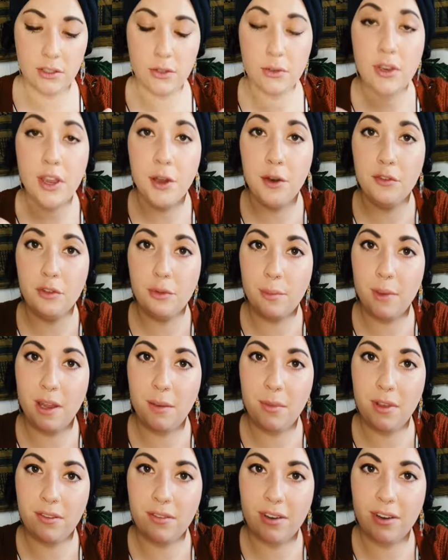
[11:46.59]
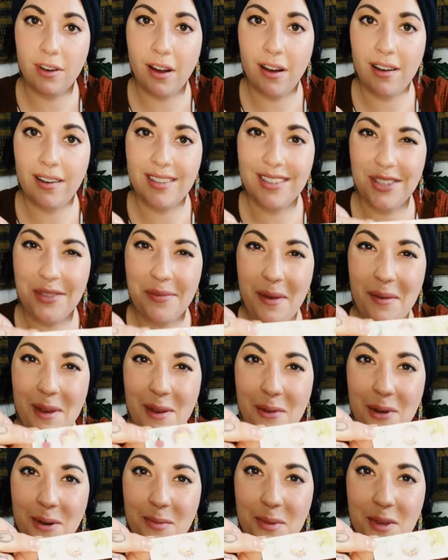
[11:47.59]
do kind of remind me of a garden, so maybe I
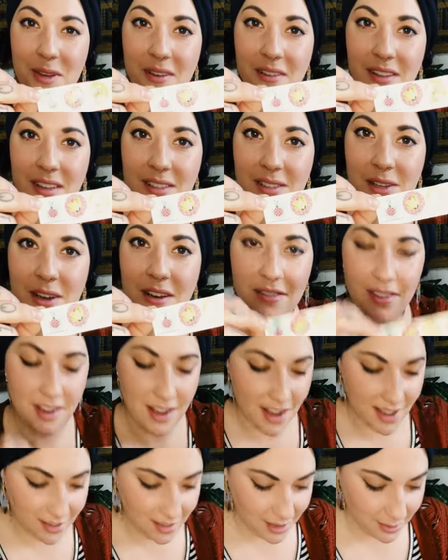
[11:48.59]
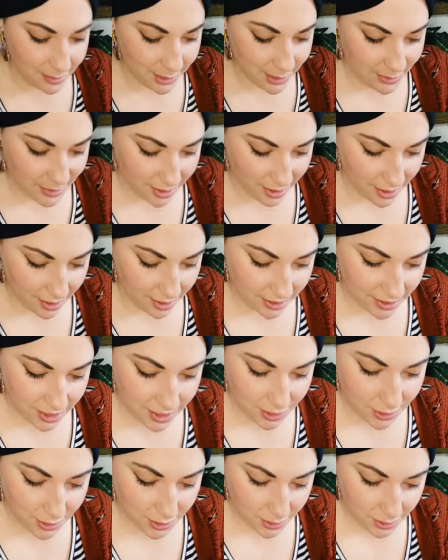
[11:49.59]
want to peel these off and add them to my garden
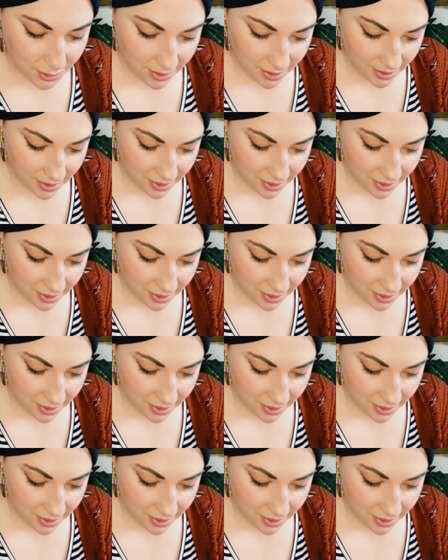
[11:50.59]
too.